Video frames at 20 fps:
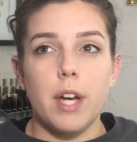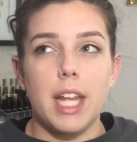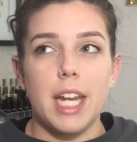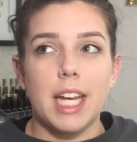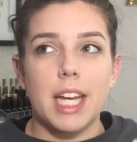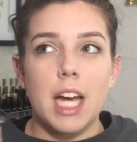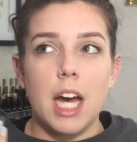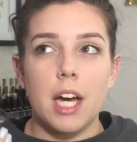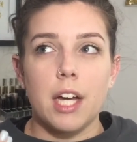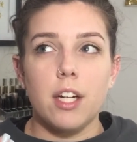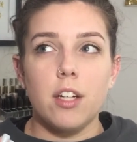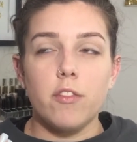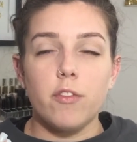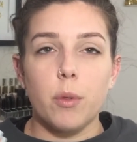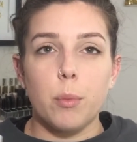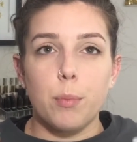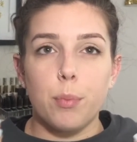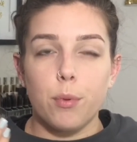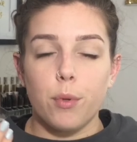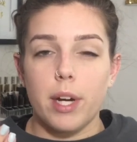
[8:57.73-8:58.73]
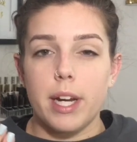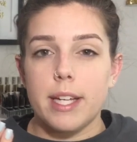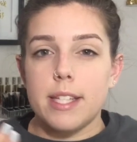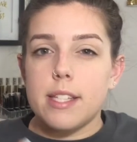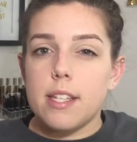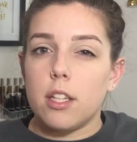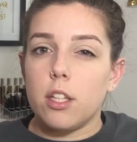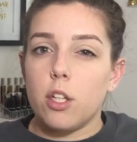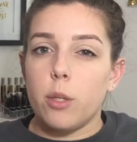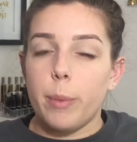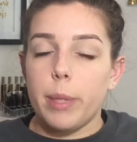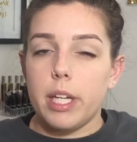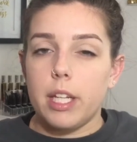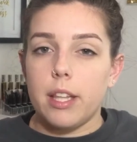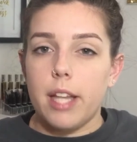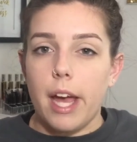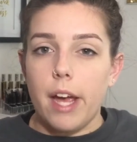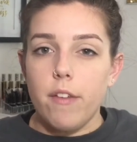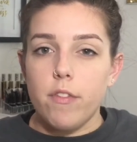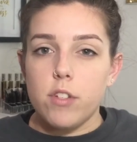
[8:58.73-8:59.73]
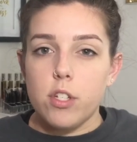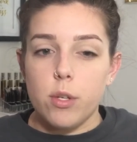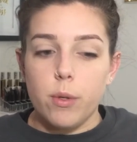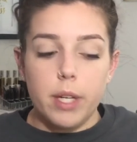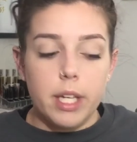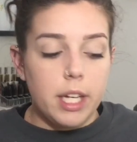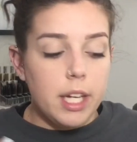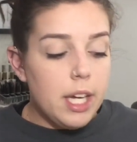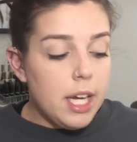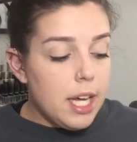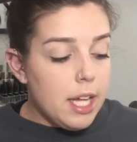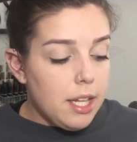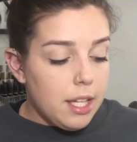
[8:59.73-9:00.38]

and it kind of brings a little bit of life to it.